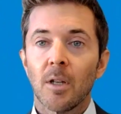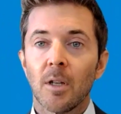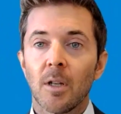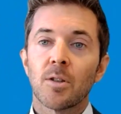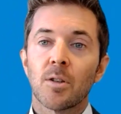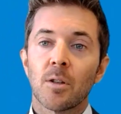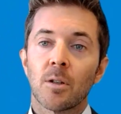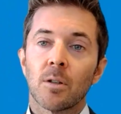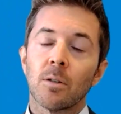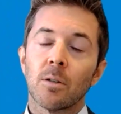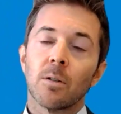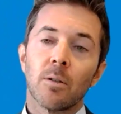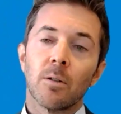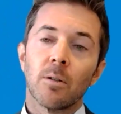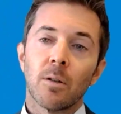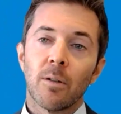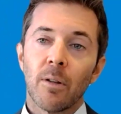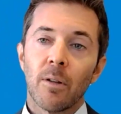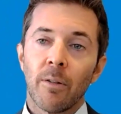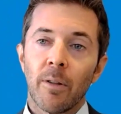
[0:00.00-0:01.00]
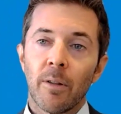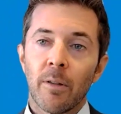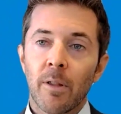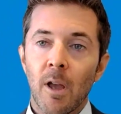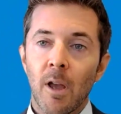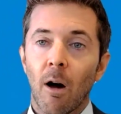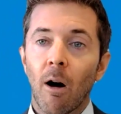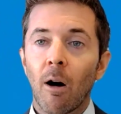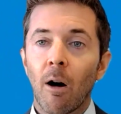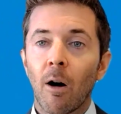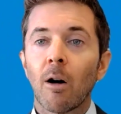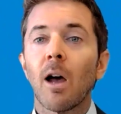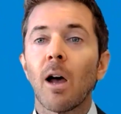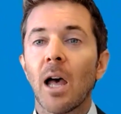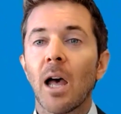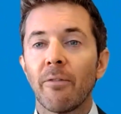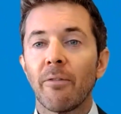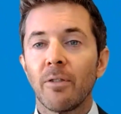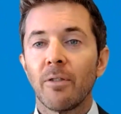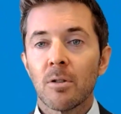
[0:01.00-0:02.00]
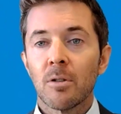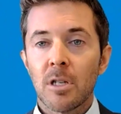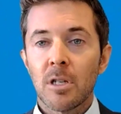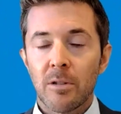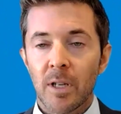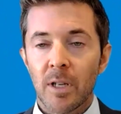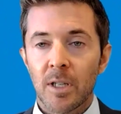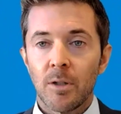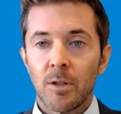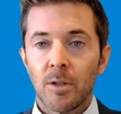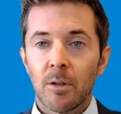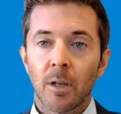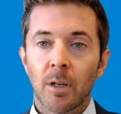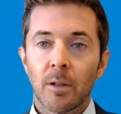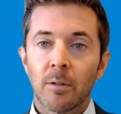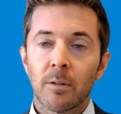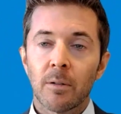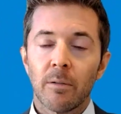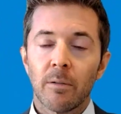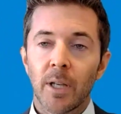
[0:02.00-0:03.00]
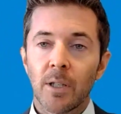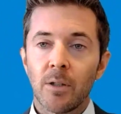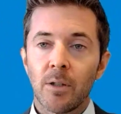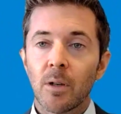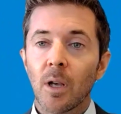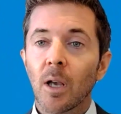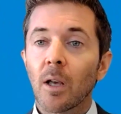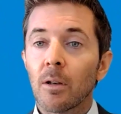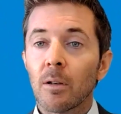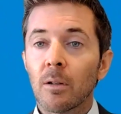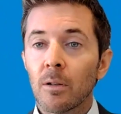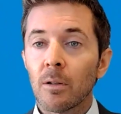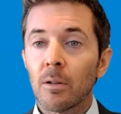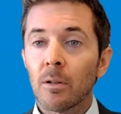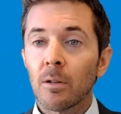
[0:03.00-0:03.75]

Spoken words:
So there are avenues that you can